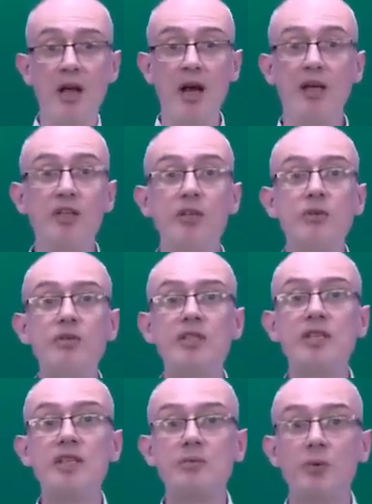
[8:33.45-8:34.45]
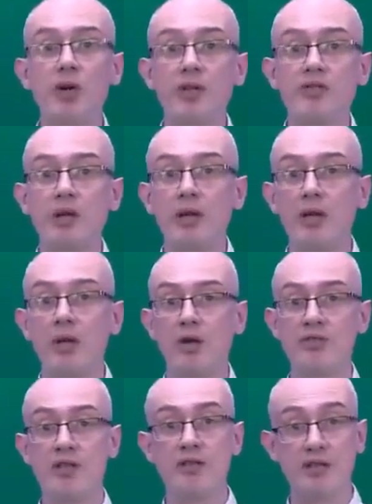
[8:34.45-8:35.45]
I use these words a
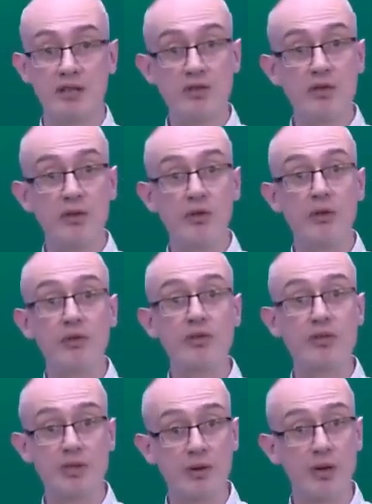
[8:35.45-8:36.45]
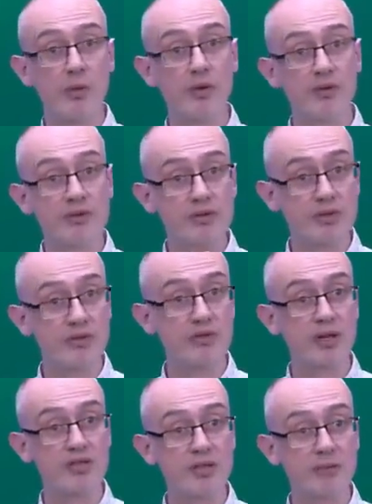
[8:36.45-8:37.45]
lot in this course, so I want to
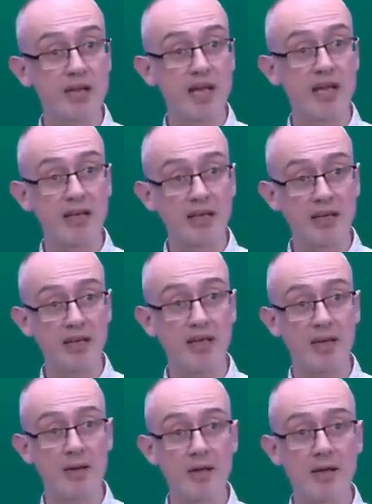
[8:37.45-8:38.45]
stress them again here.